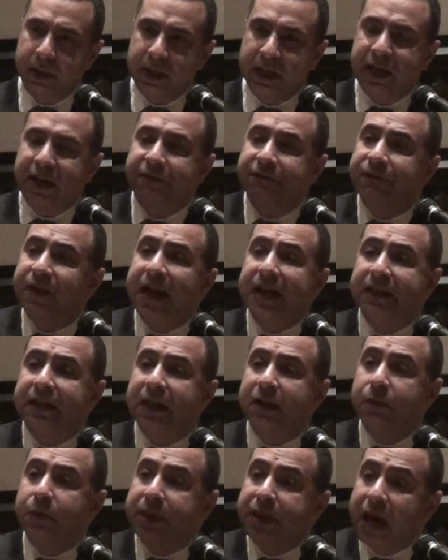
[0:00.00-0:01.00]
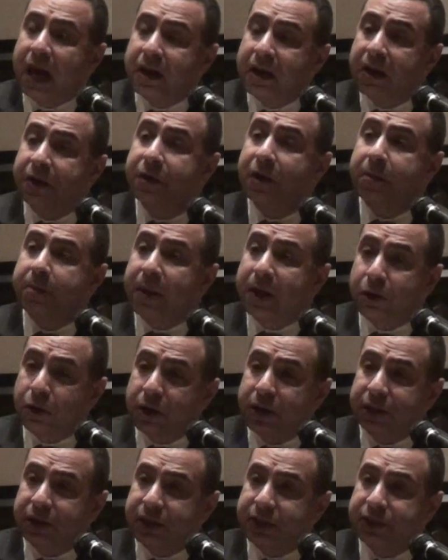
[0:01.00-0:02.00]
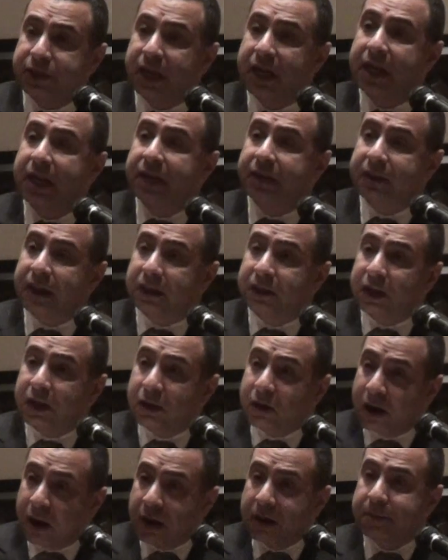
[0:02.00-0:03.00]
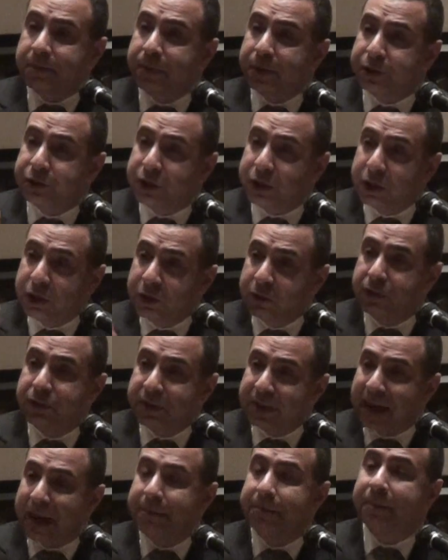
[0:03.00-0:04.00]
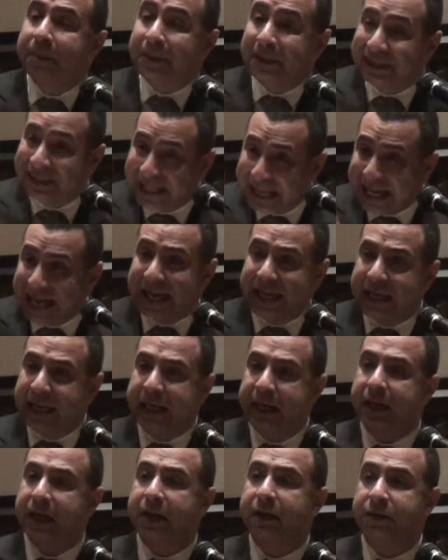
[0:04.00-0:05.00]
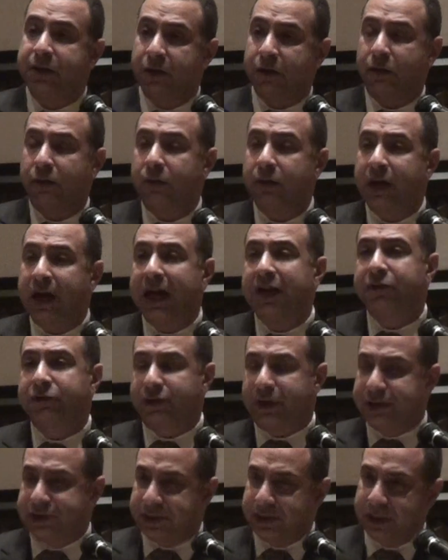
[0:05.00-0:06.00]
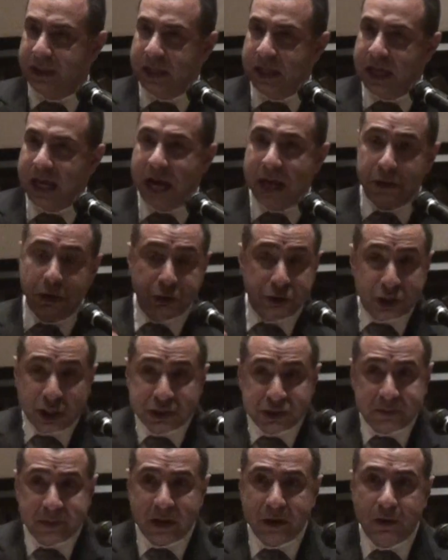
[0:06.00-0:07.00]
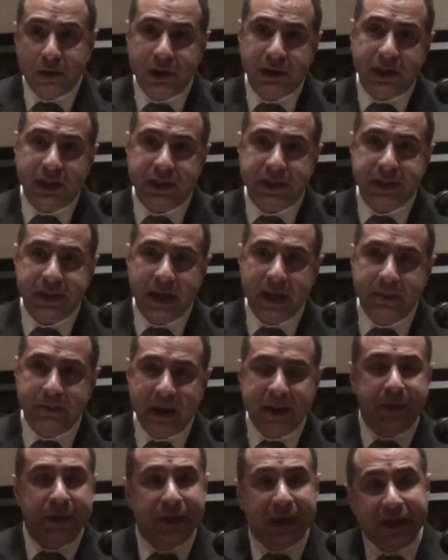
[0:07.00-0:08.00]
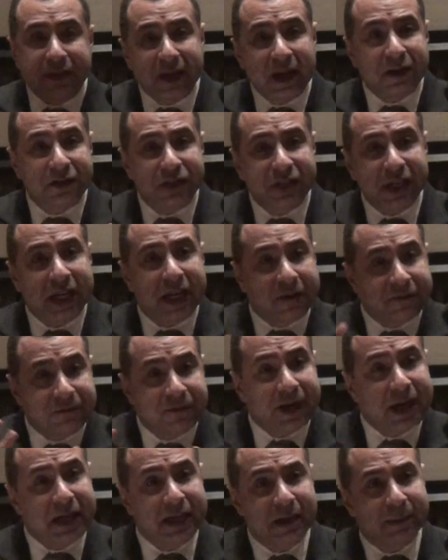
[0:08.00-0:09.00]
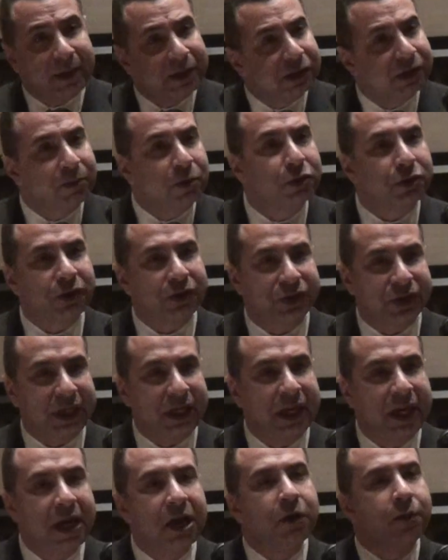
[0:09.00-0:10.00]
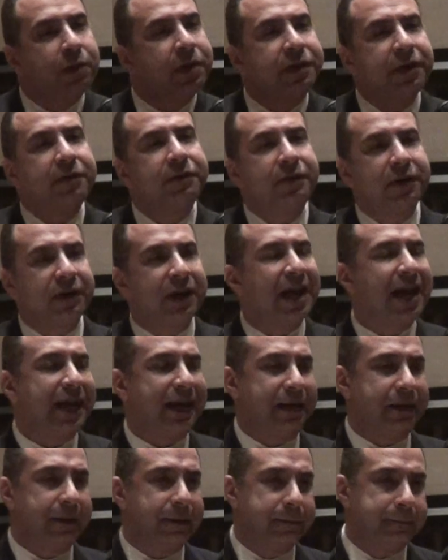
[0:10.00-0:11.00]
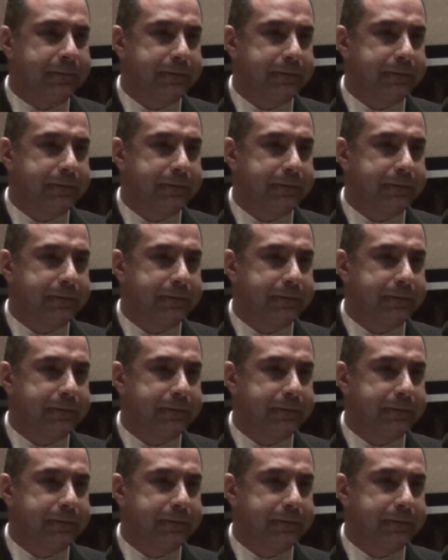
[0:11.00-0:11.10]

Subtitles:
You can fighting with another minorities that Iran persecute them daily in their own countries. And not just minorities, people that they are seeking freedom and democracy within their land.